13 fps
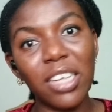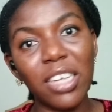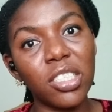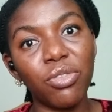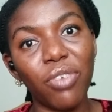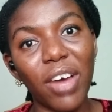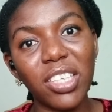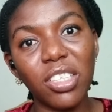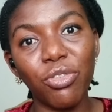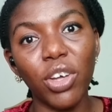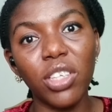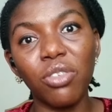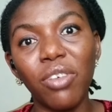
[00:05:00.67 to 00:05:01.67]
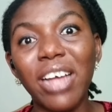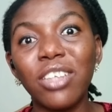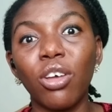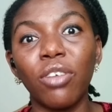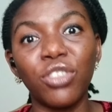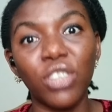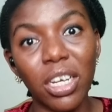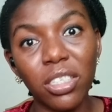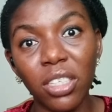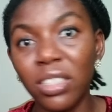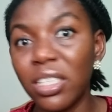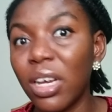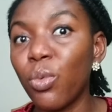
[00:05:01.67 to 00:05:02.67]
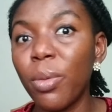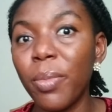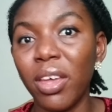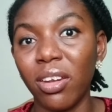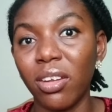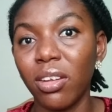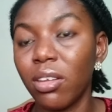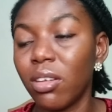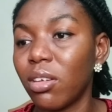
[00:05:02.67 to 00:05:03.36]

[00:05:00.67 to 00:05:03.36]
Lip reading: and she's fighting for the rights of transgender women.